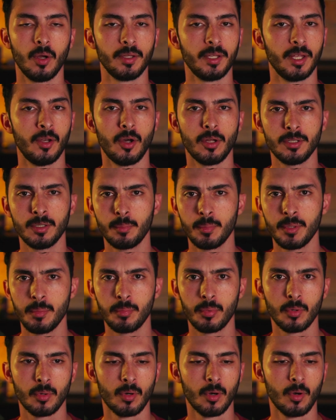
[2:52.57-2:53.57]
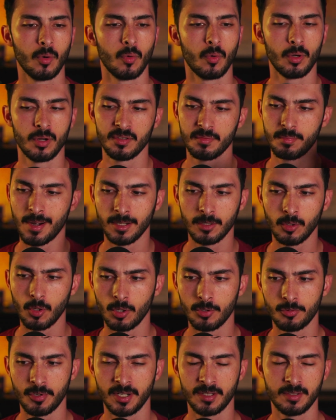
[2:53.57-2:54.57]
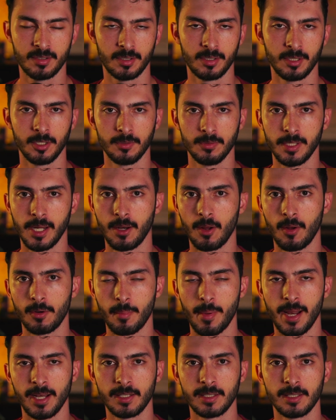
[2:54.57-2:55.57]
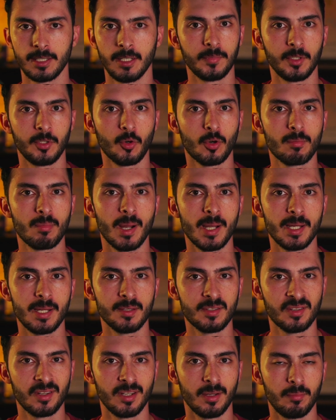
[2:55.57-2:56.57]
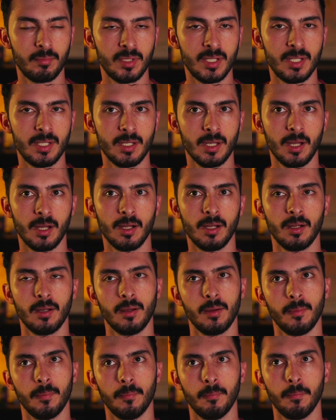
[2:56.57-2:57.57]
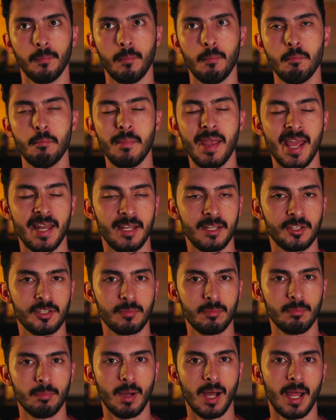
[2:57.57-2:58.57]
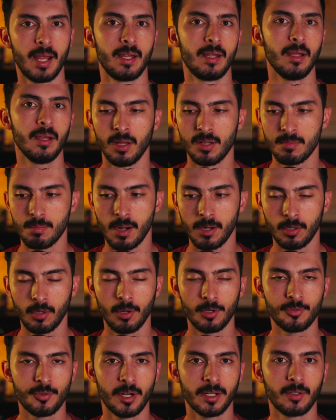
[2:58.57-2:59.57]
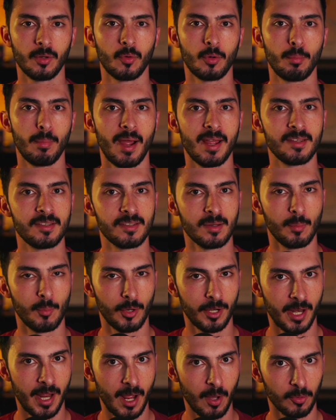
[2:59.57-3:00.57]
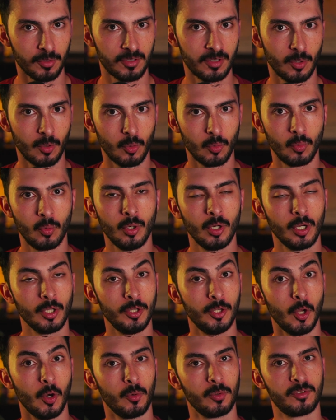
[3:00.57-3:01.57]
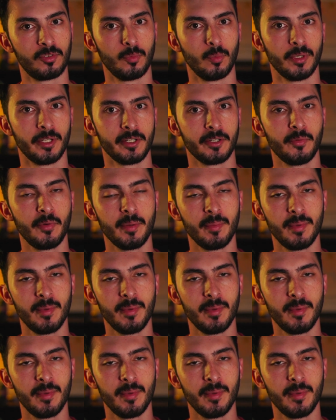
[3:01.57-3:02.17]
and then other people or smart contracts are going to do that automatically. Your money is going to be managed by a smart contract or by someone else who knows what they're doing,